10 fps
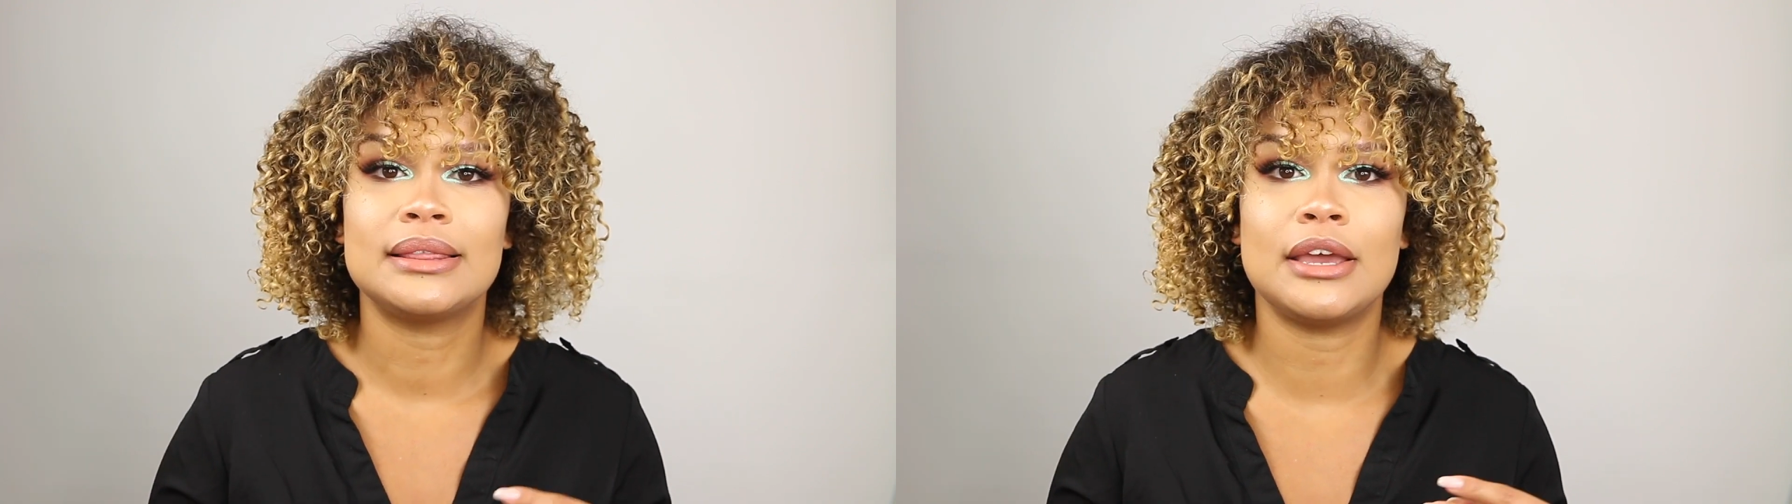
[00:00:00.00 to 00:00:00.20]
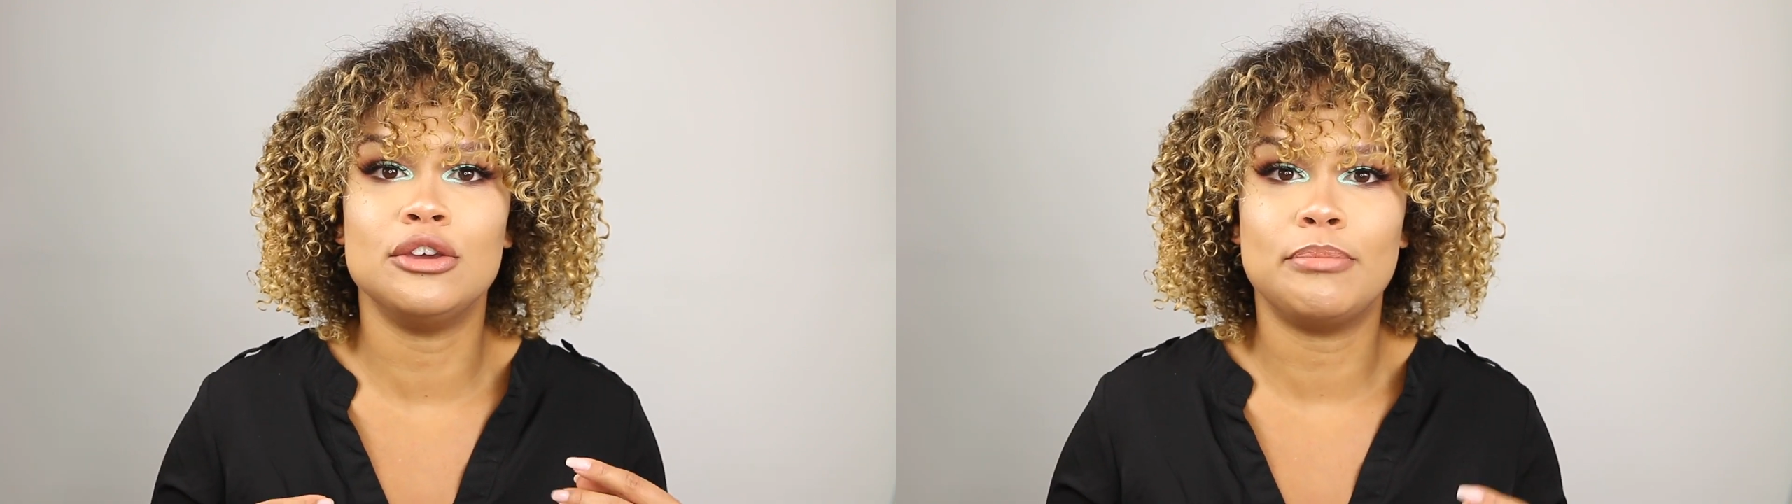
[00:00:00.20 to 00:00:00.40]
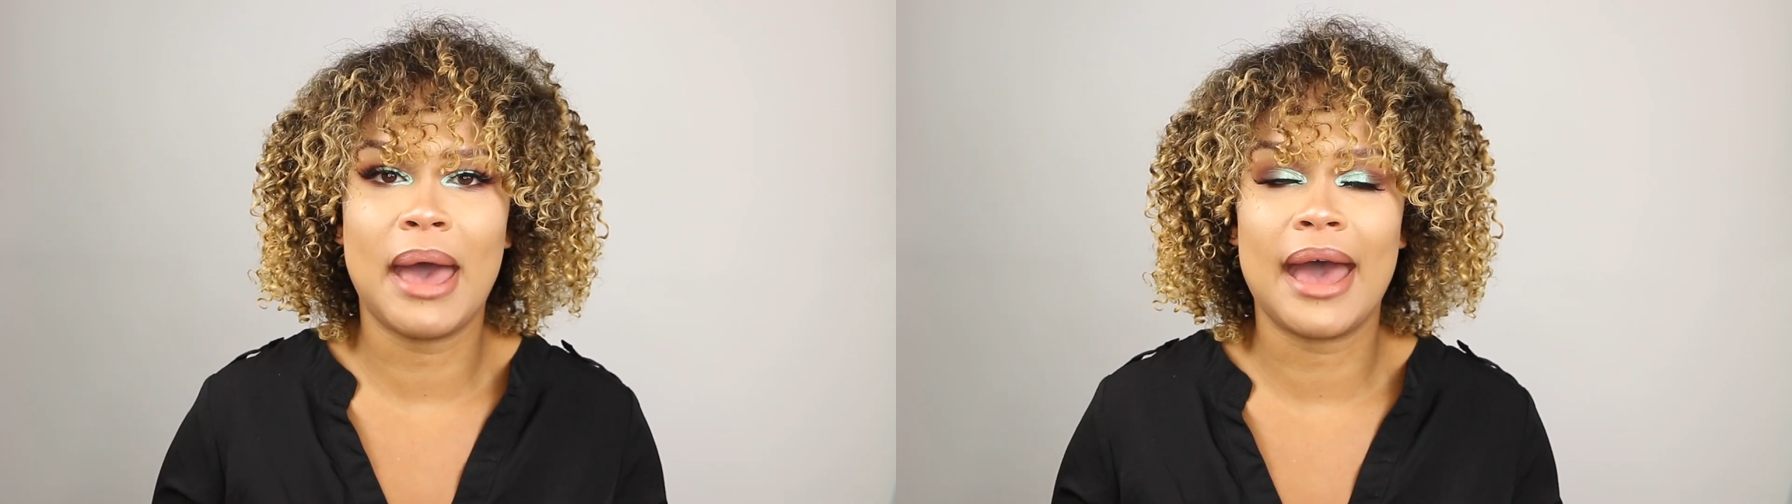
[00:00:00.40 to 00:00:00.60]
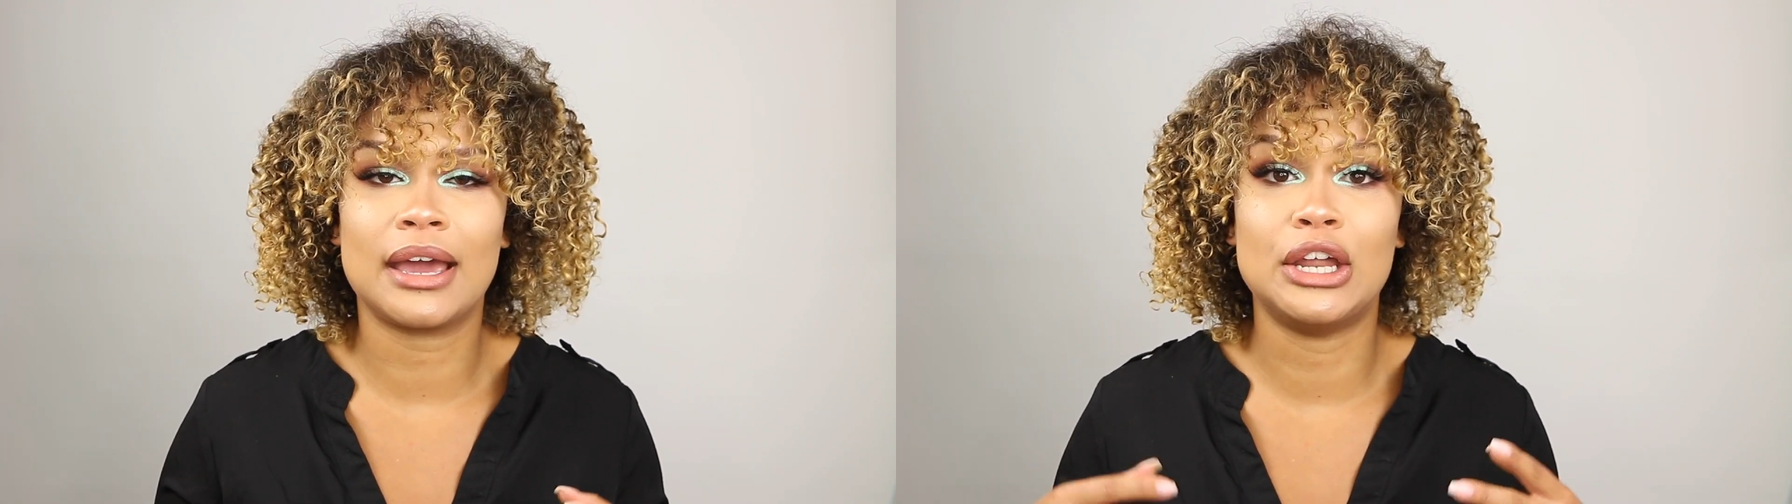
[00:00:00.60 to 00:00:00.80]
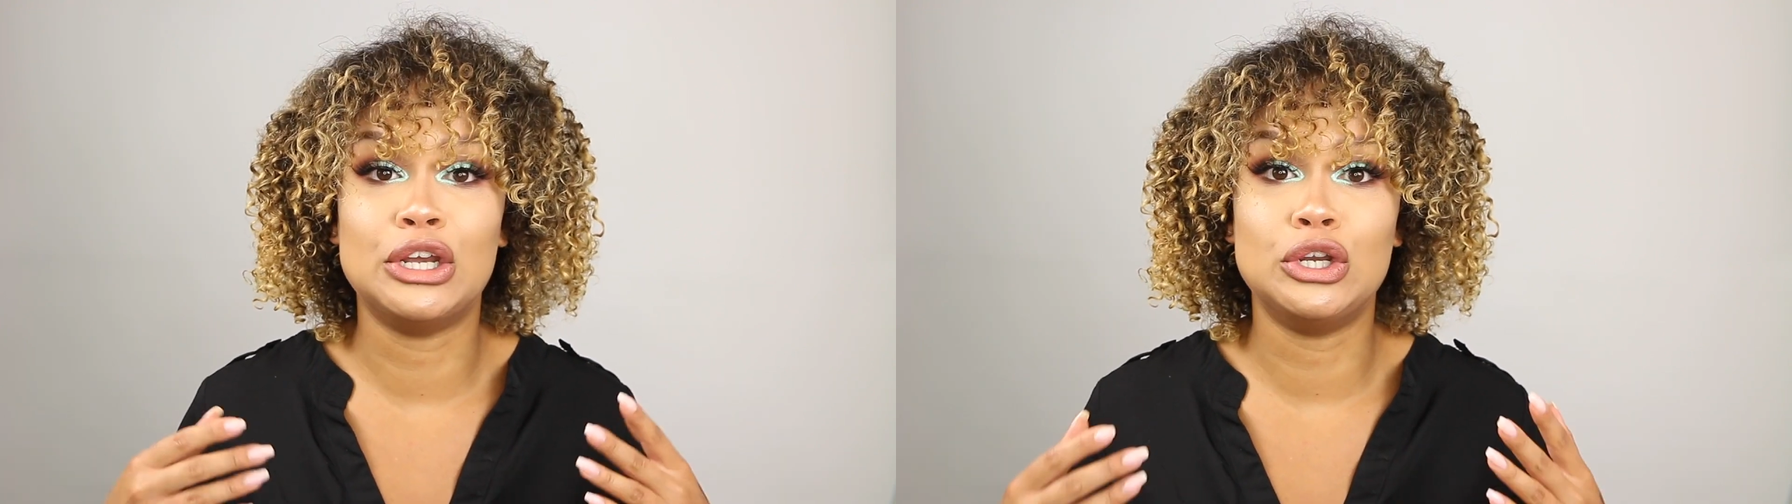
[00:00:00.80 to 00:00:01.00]
that you
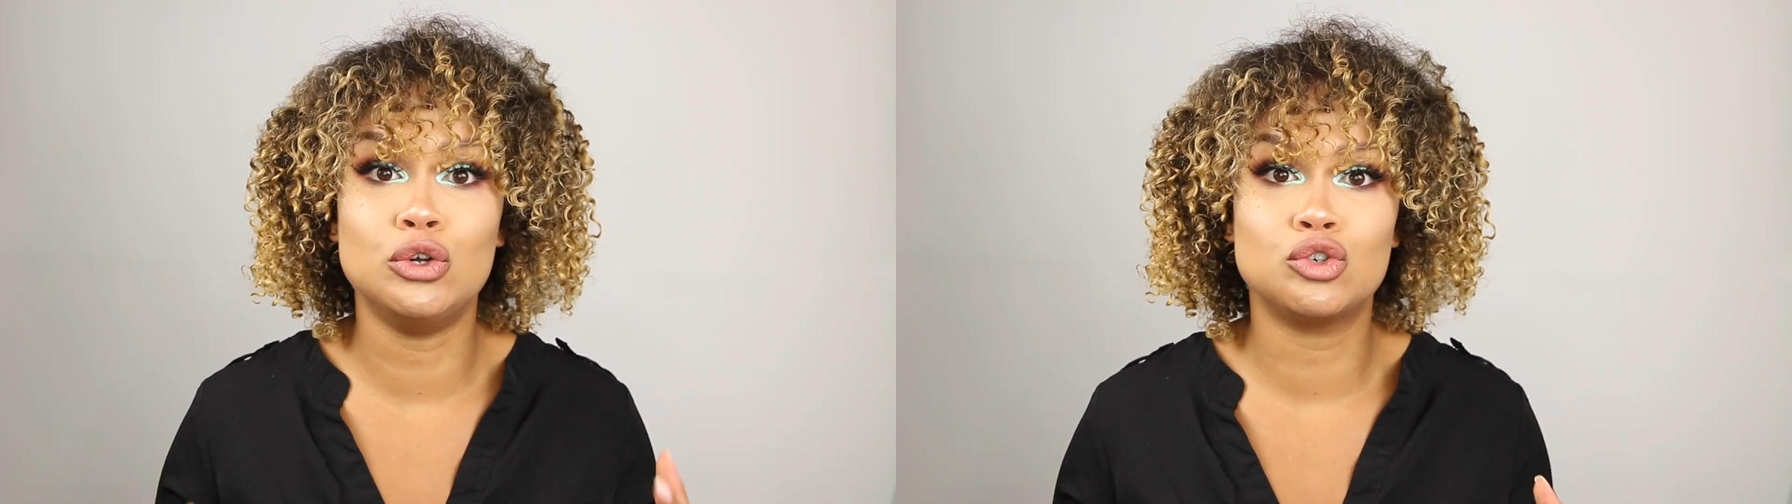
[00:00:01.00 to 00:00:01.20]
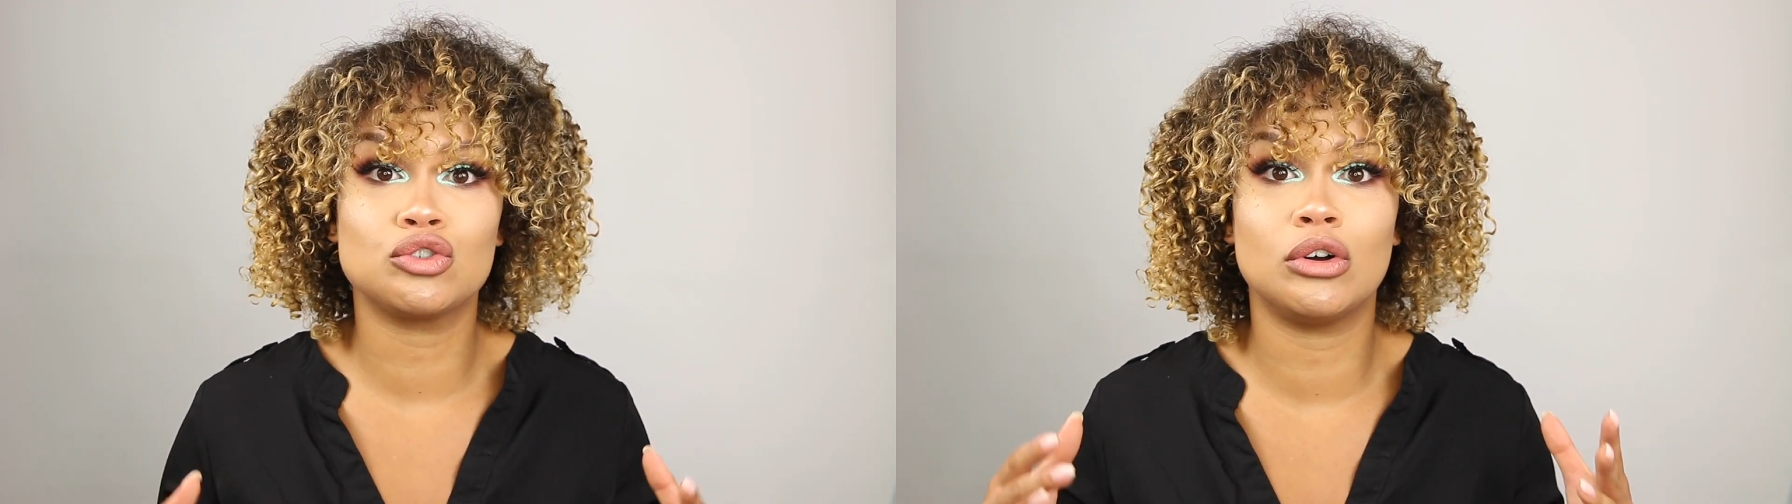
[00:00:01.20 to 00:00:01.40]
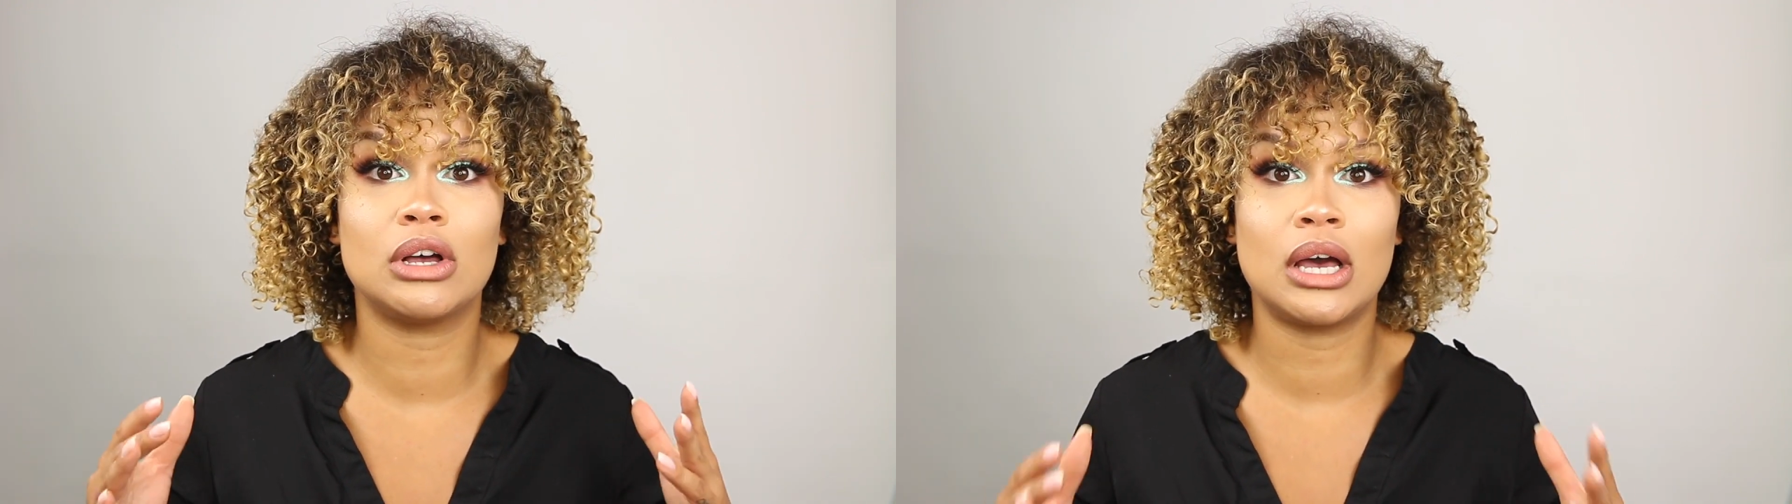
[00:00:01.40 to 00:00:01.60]
pack neutral